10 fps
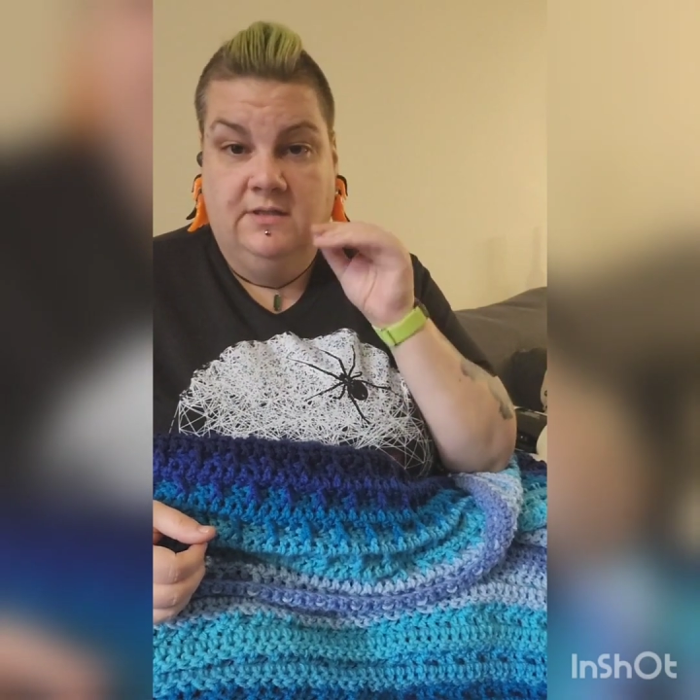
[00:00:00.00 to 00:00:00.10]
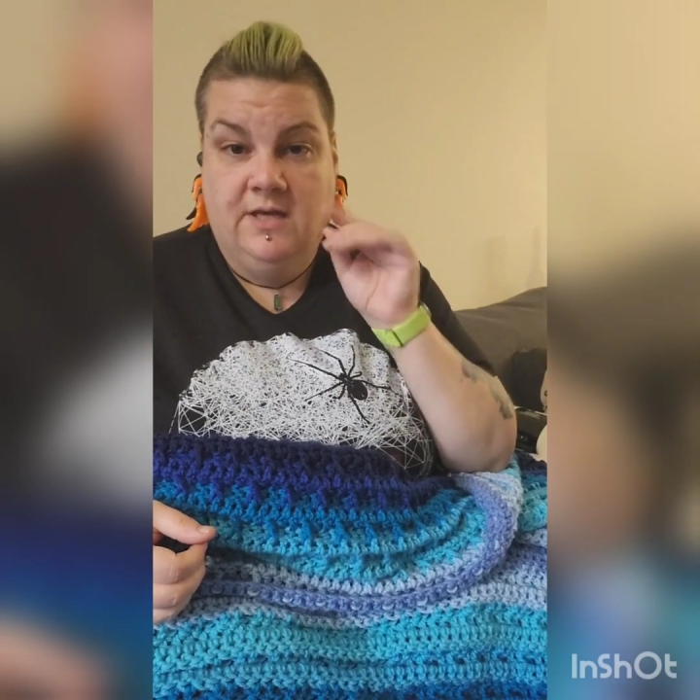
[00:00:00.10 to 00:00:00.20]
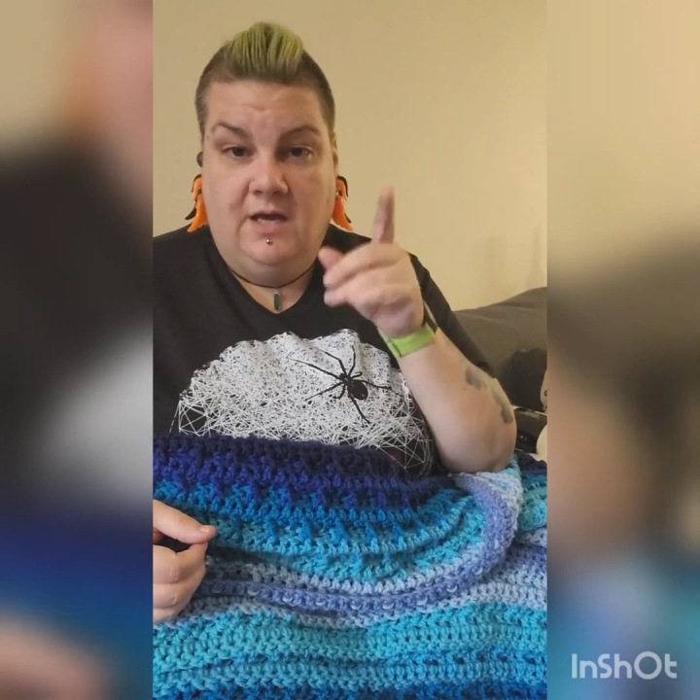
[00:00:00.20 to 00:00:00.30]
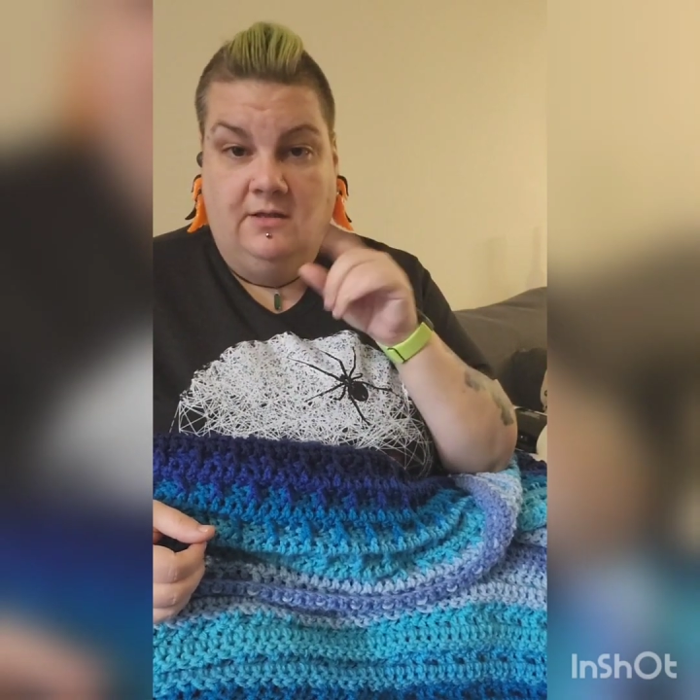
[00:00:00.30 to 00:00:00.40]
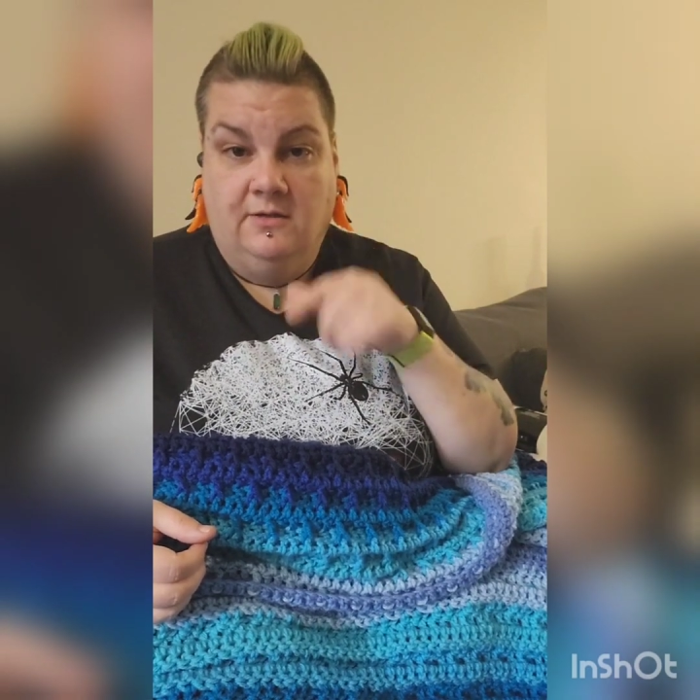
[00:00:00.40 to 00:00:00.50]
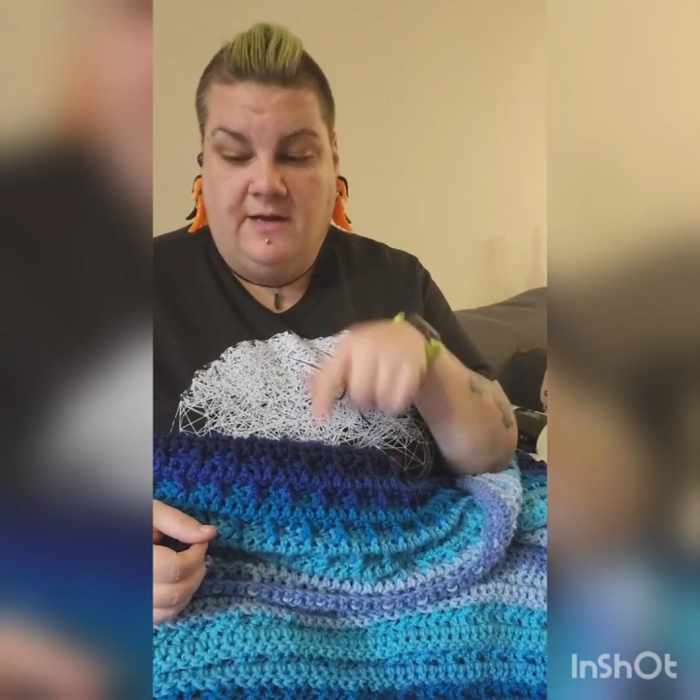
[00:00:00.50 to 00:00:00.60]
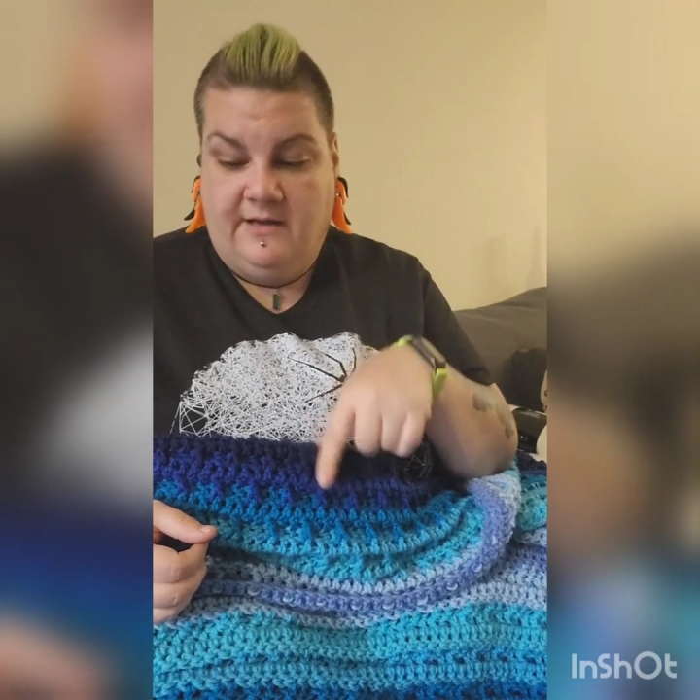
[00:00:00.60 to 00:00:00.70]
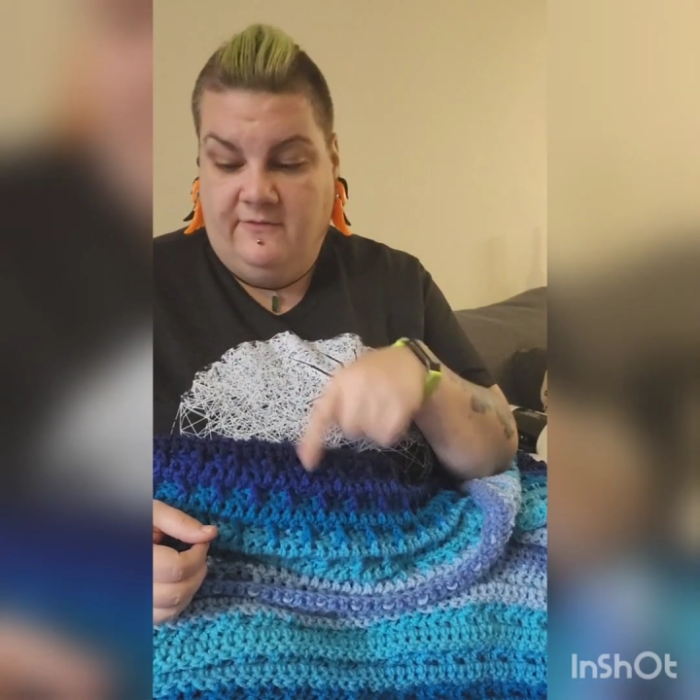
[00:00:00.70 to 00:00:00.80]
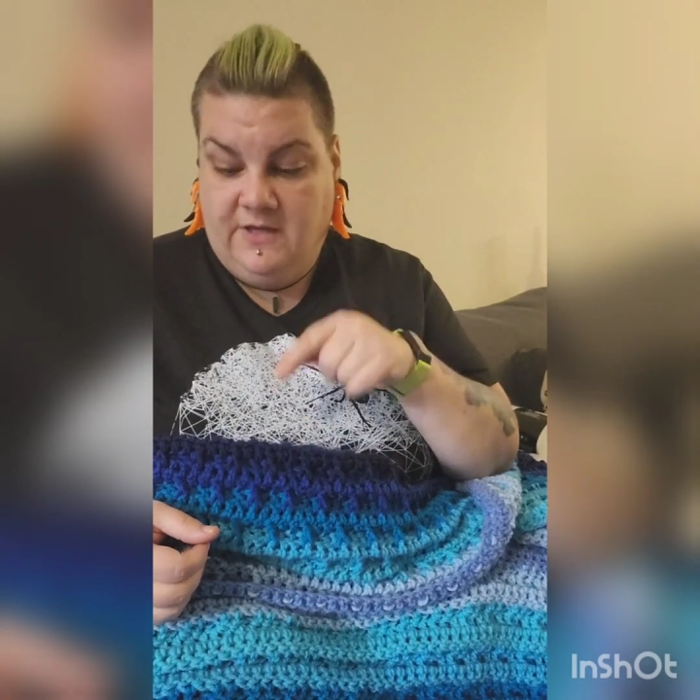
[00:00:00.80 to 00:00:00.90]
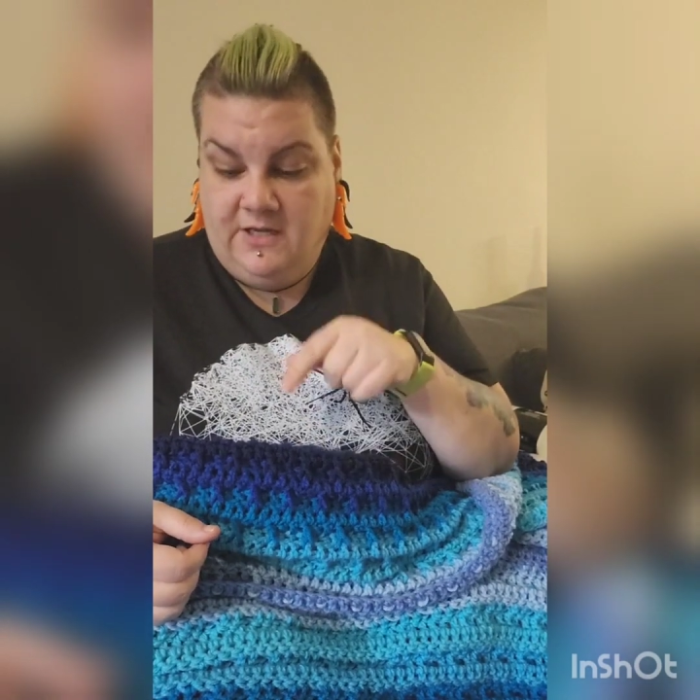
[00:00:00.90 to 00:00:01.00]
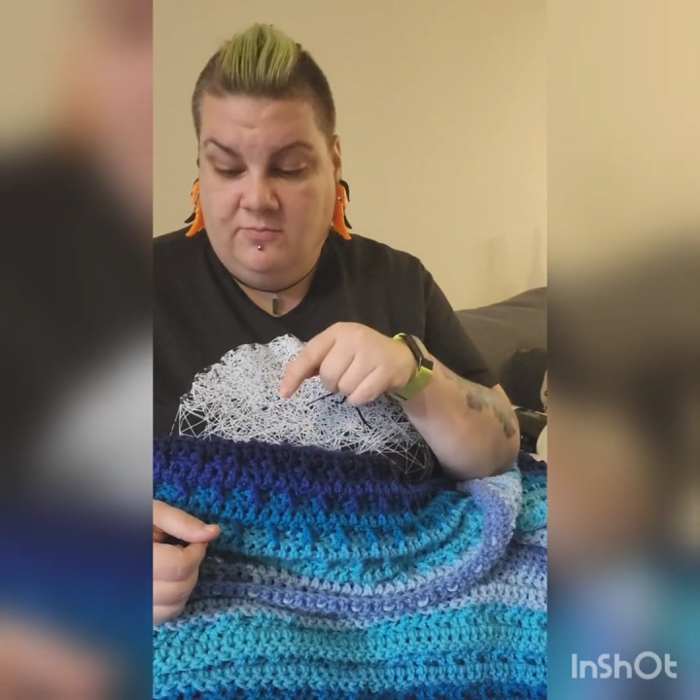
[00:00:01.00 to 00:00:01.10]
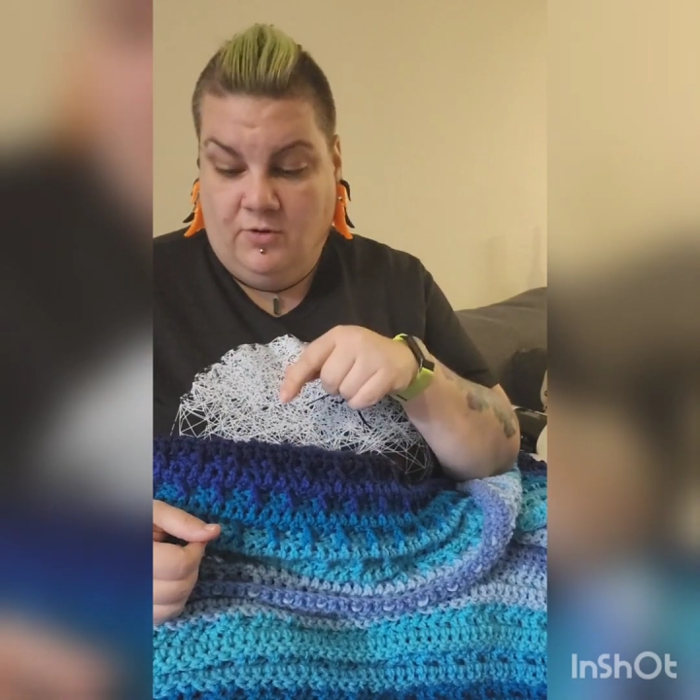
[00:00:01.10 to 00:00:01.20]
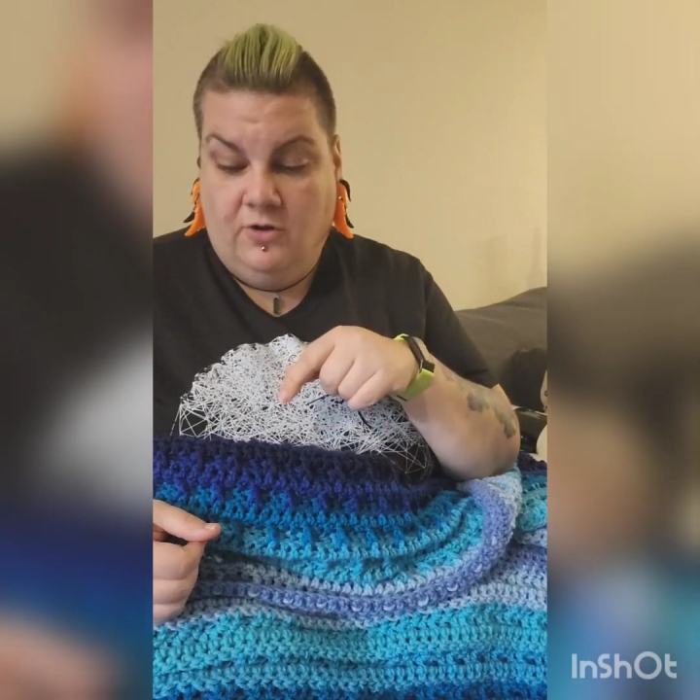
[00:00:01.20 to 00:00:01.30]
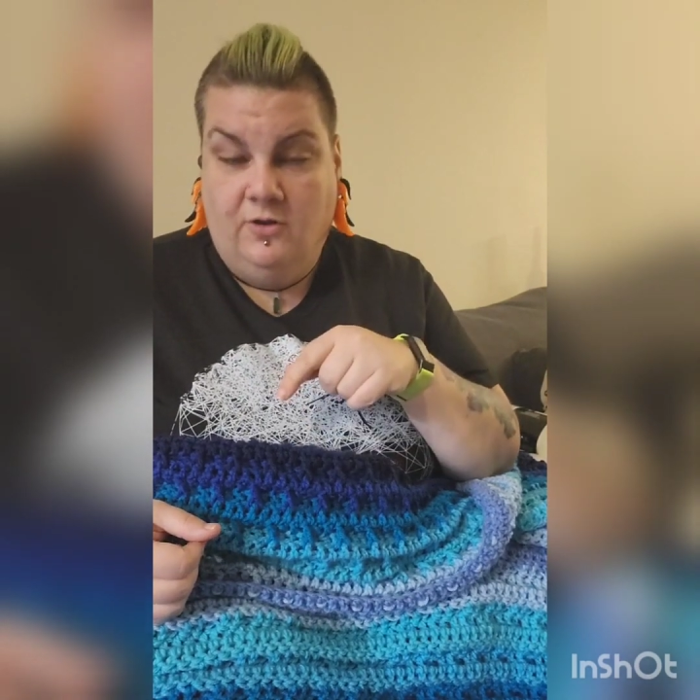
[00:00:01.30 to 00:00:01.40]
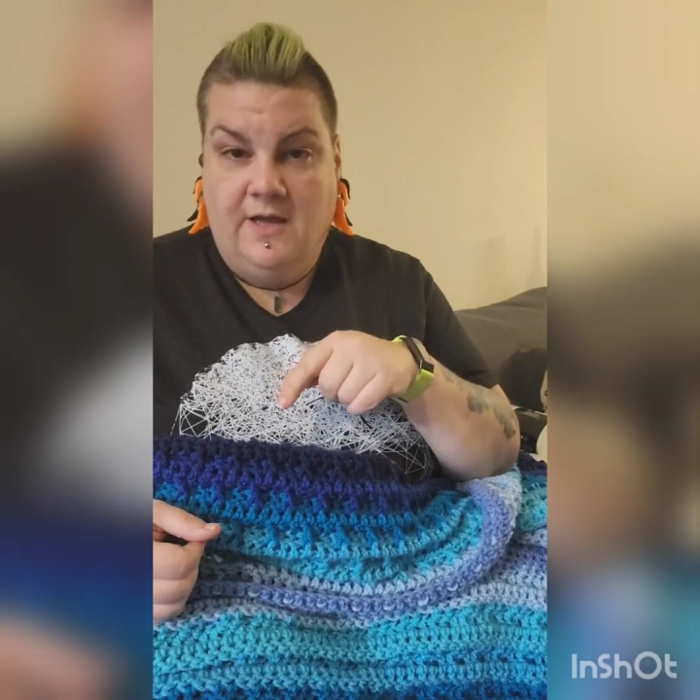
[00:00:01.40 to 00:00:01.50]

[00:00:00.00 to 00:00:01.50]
color out of each ball,